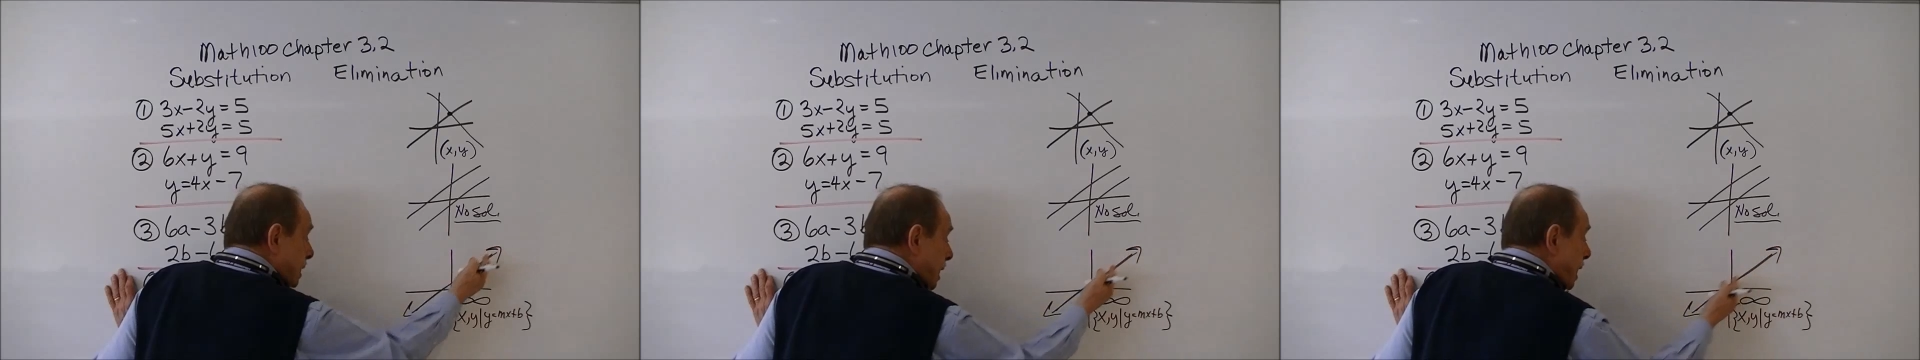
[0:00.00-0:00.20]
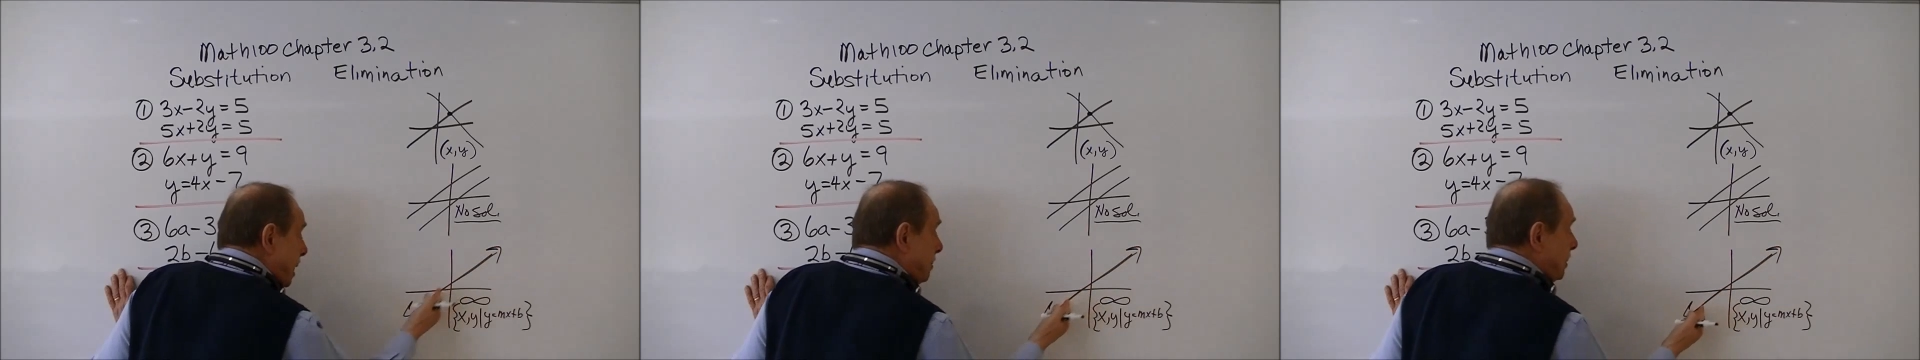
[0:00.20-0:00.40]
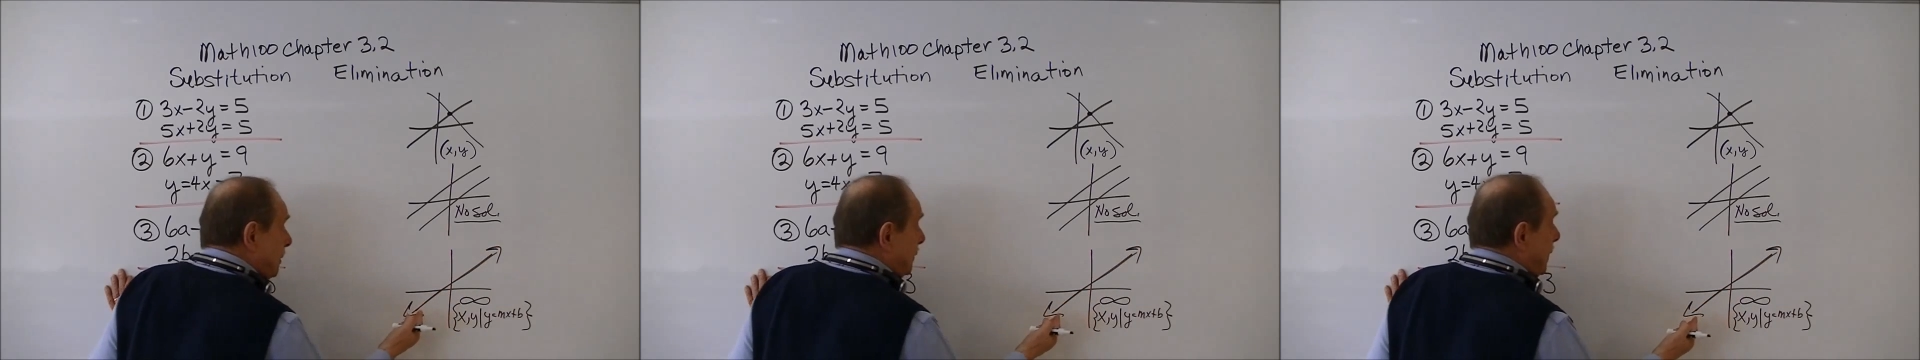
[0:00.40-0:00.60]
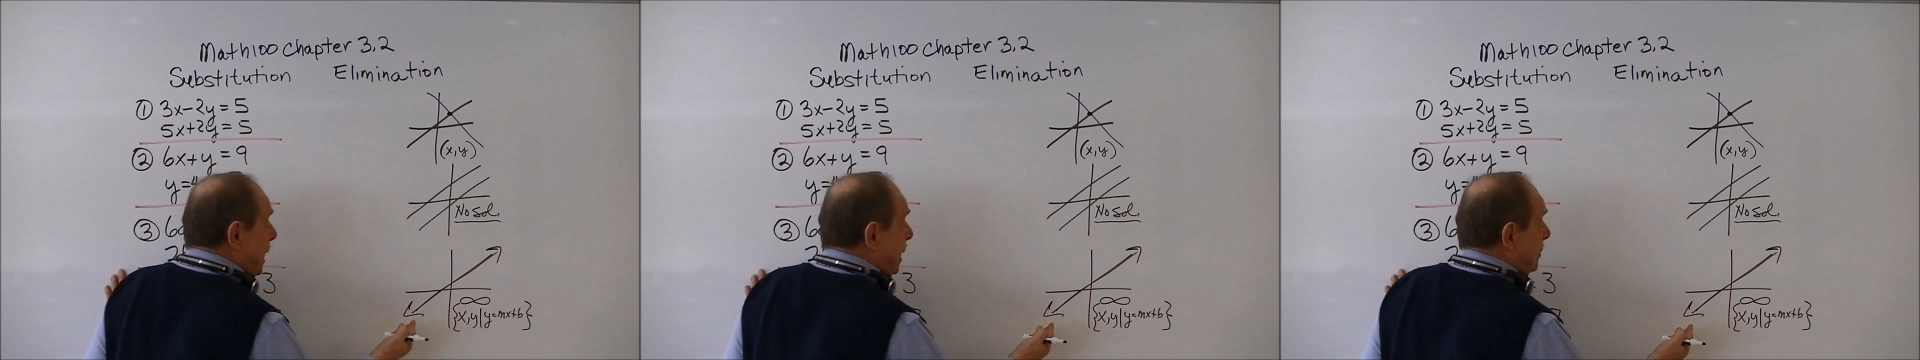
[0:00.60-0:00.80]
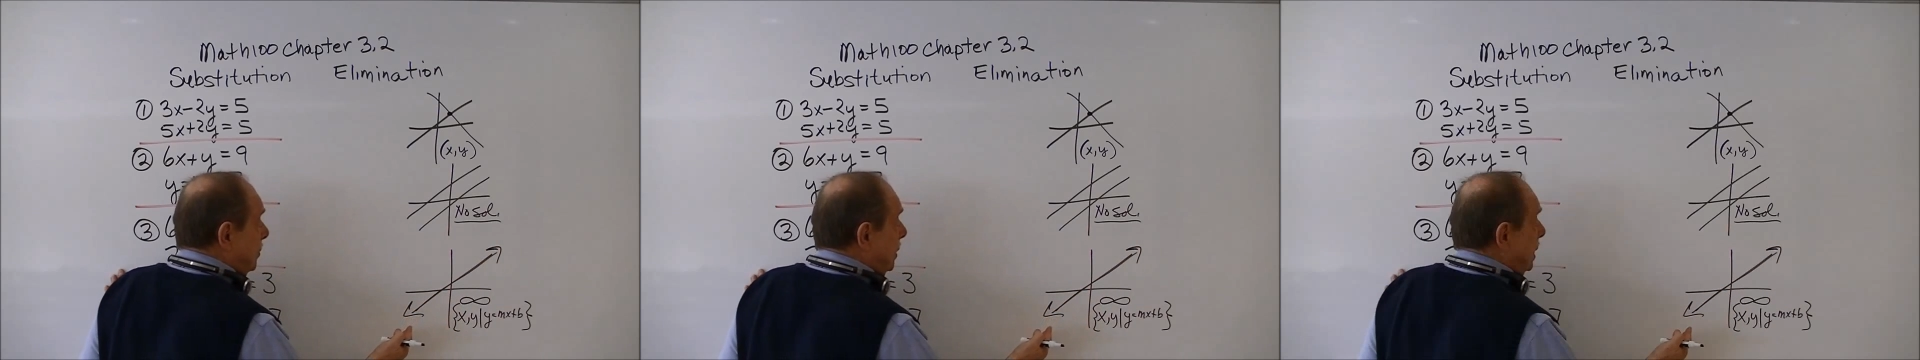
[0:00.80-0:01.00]
top of
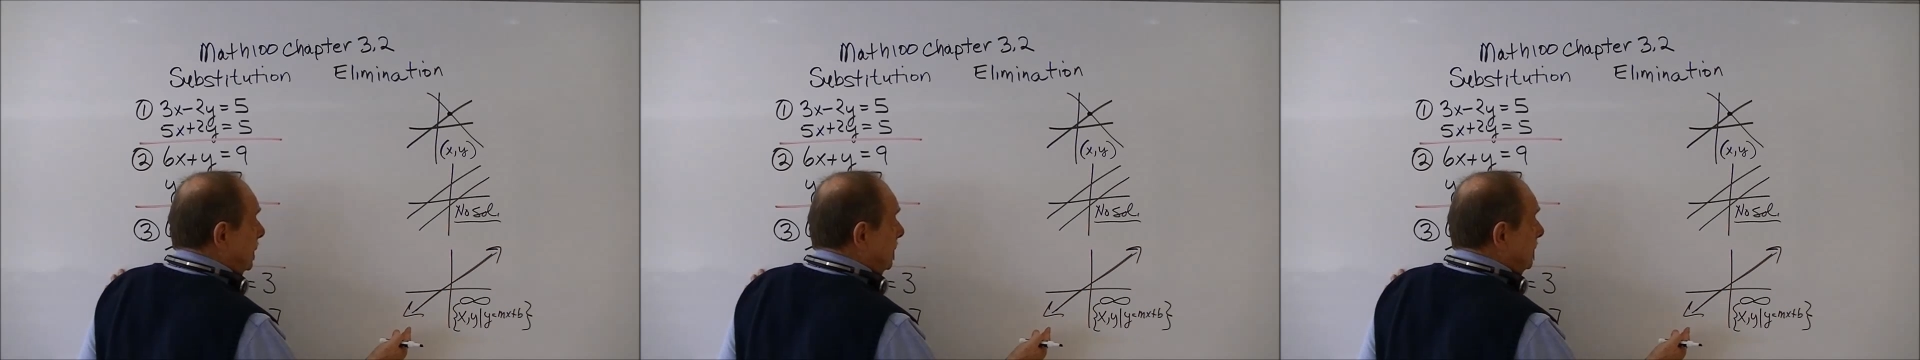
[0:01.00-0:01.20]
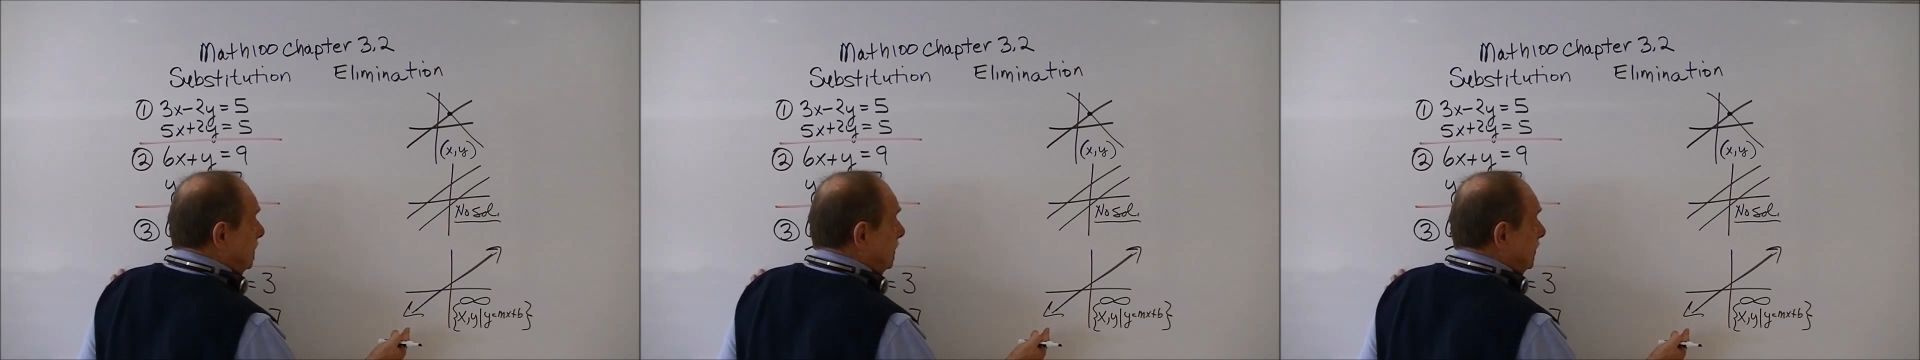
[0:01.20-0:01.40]
that one.